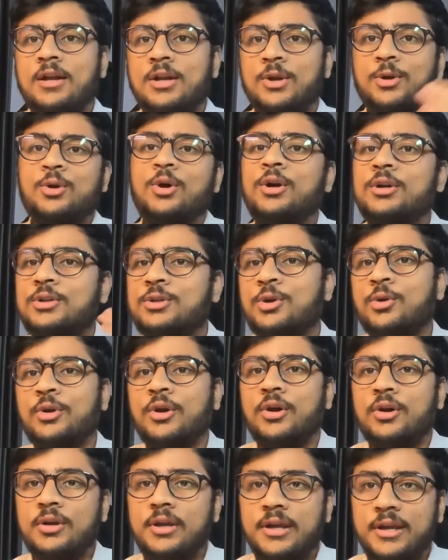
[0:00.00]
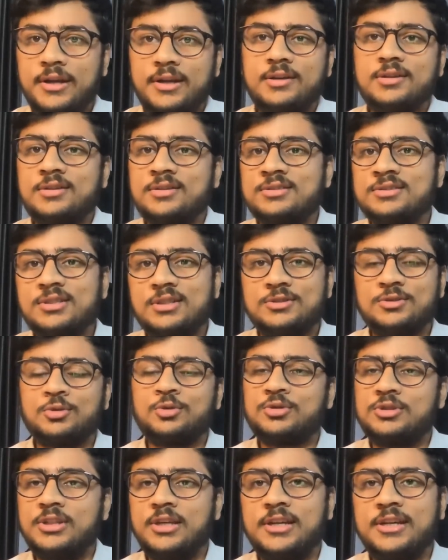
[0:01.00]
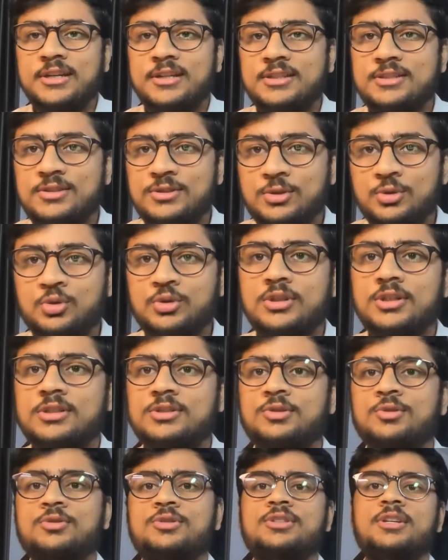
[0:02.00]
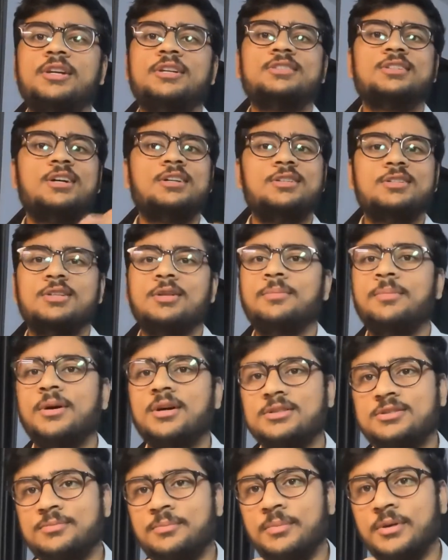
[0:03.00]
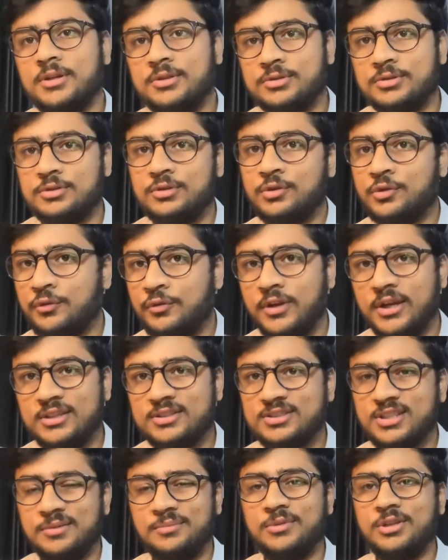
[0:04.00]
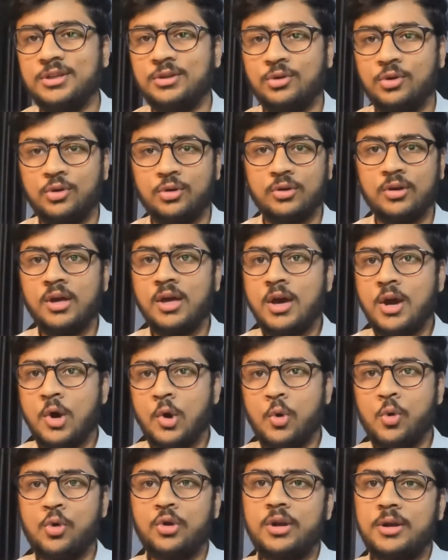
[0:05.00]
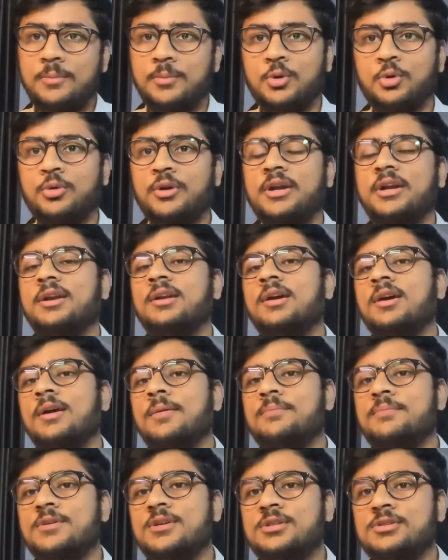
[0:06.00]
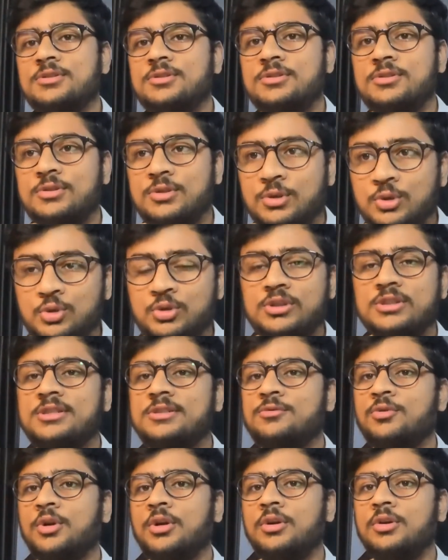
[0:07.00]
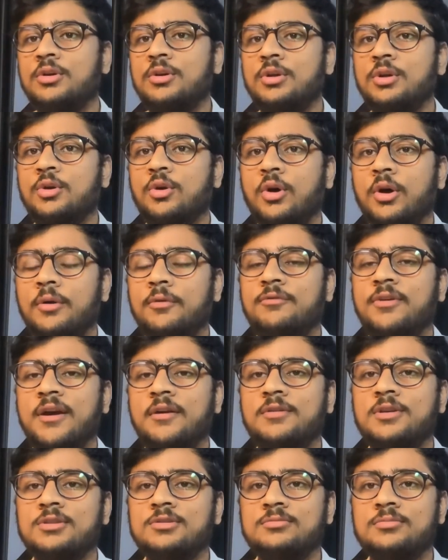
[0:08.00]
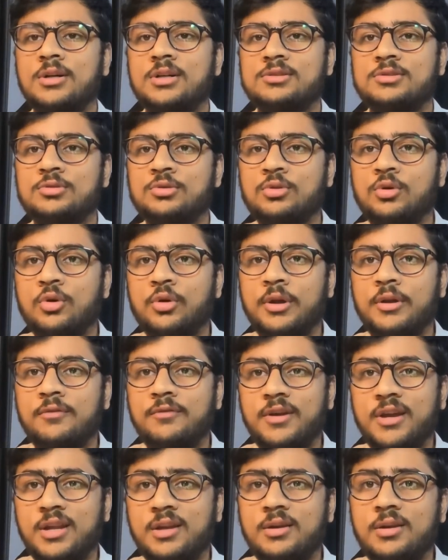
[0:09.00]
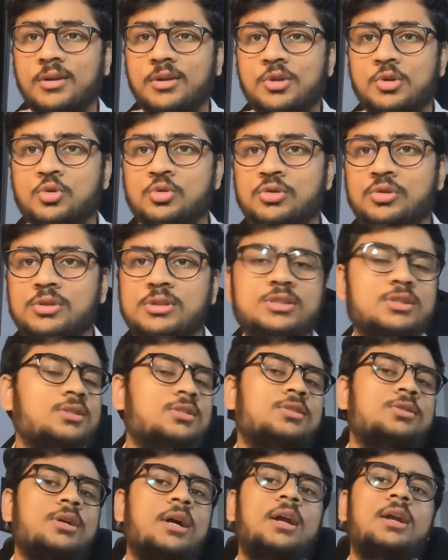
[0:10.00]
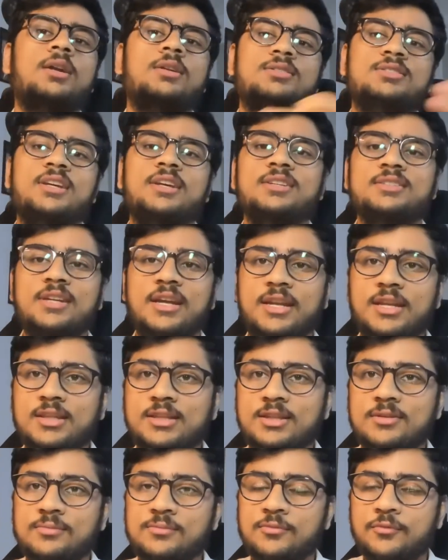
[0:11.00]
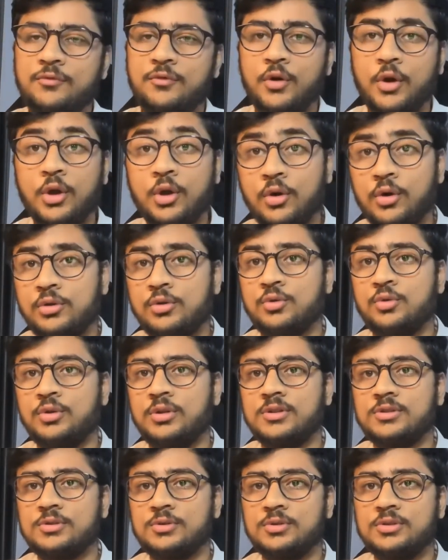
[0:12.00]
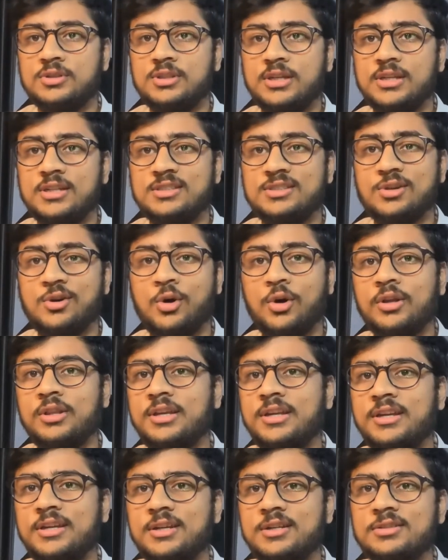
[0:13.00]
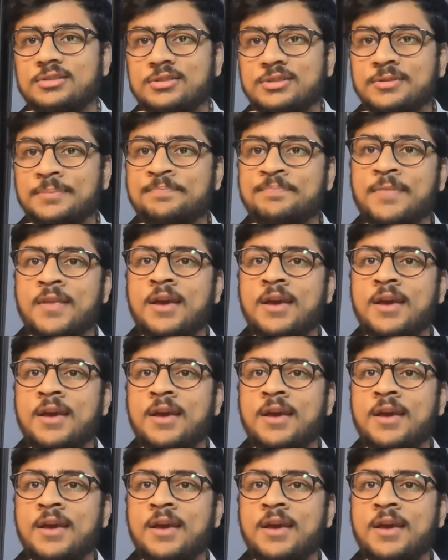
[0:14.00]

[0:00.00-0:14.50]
do not throw your interns, associates, junior associates under the bus because you've done something wrong. Own up to it because you didn't want your 5,000 bucks to go in vain. You just can't say anything for your junior associates or the intern.